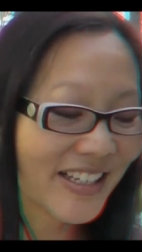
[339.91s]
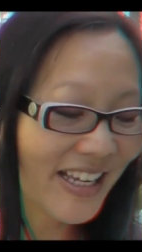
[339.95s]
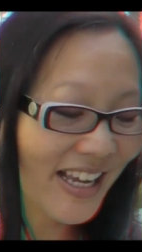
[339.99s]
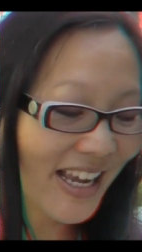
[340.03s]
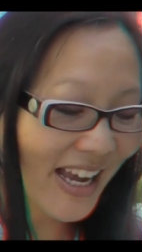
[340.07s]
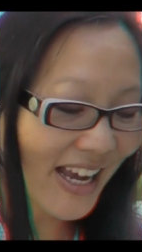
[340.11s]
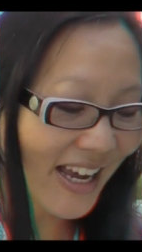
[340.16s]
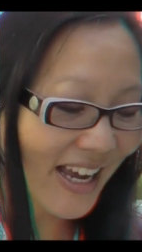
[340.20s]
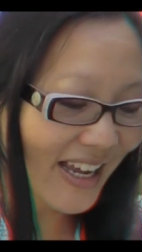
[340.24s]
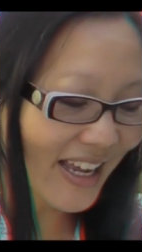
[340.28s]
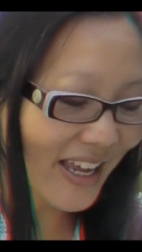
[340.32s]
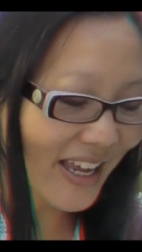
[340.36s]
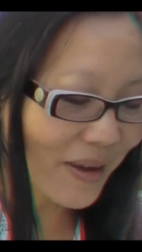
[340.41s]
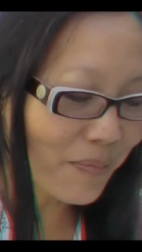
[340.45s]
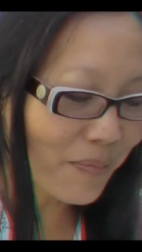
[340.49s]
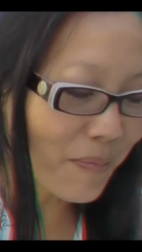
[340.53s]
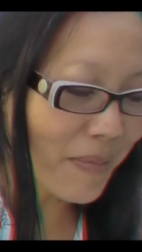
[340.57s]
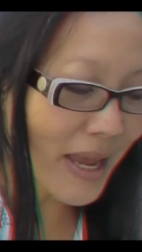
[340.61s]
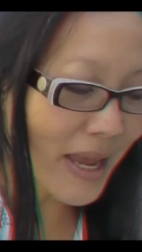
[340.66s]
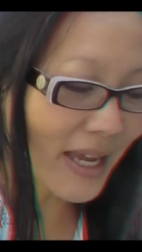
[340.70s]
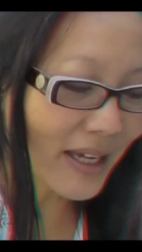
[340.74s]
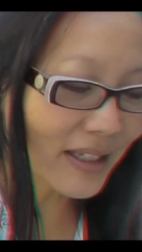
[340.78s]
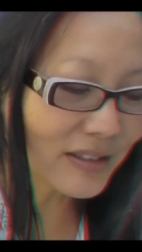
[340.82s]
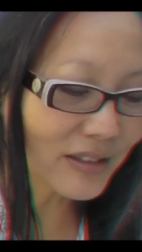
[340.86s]
Yeah,
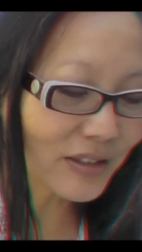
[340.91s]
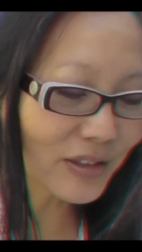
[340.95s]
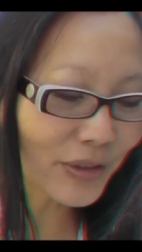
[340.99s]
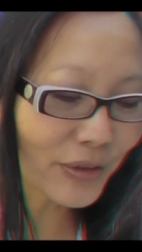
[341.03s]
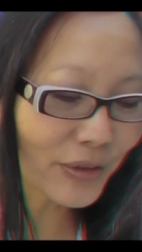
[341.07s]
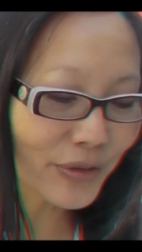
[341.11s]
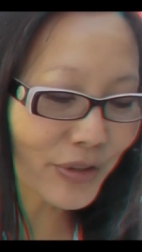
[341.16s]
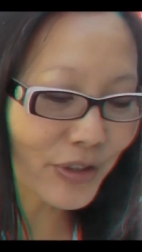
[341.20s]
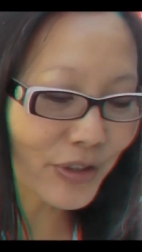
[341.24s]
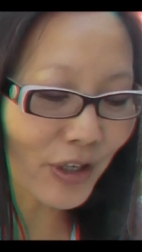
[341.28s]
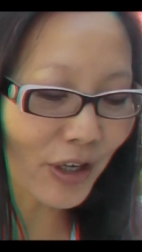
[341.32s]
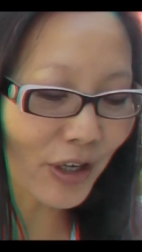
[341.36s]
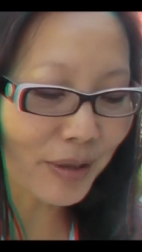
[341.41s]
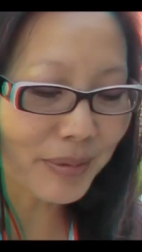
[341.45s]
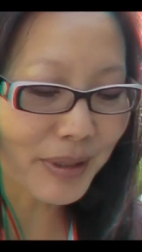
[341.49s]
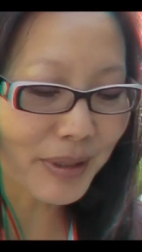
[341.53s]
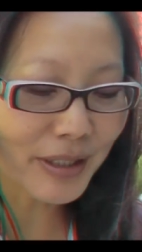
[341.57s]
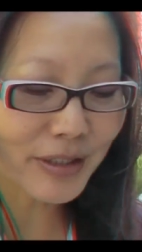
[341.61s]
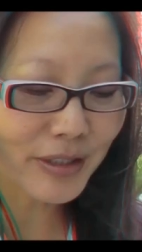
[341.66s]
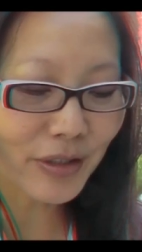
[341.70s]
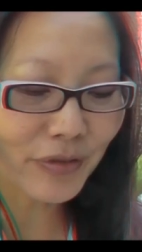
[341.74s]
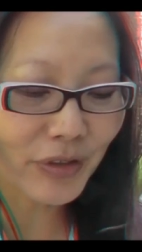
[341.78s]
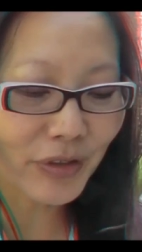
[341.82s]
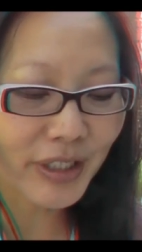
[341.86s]
and man sues
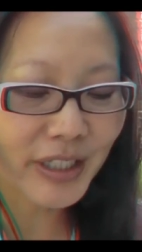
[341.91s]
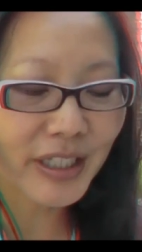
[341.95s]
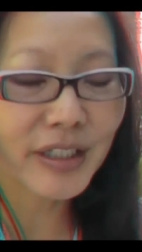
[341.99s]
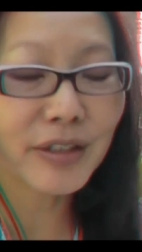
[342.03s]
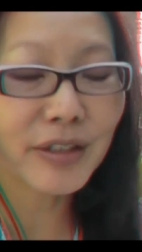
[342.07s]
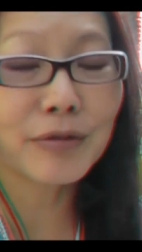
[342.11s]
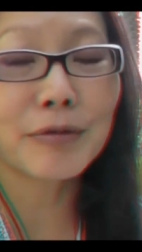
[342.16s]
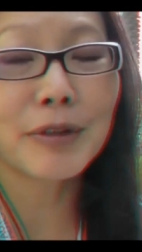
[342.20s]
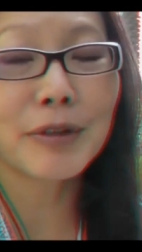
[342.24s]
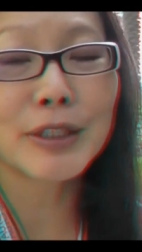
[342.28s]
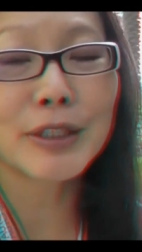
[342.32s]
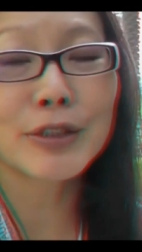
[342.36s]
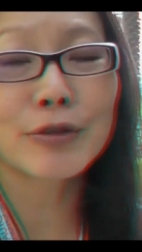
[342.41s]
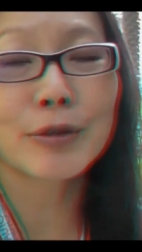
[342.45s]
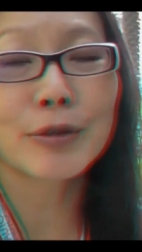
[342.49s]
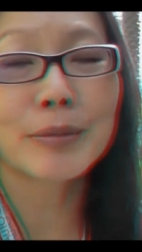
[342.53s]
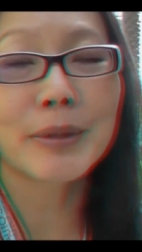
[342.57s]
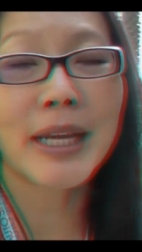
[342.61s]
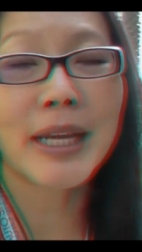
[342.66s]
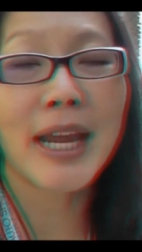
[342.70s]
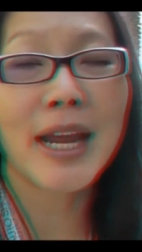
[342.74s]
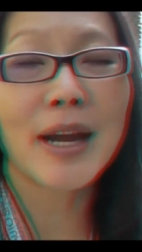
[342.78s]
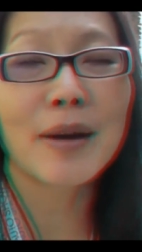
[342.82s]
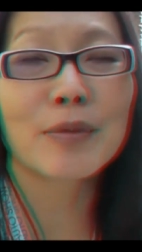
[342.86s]
Starbucks over a hidden
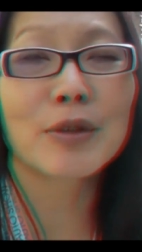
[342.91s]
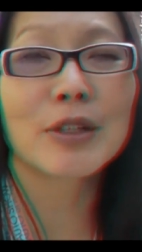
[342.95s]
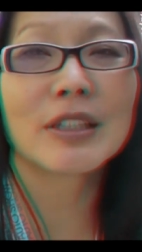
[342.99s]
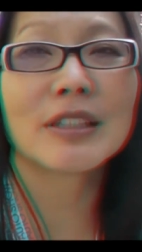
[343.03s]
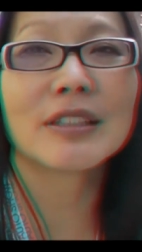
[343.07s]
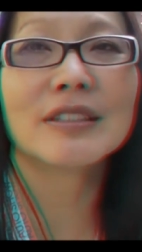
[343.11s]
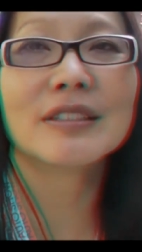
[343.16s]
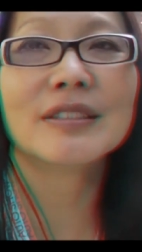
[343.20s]
restroom camera.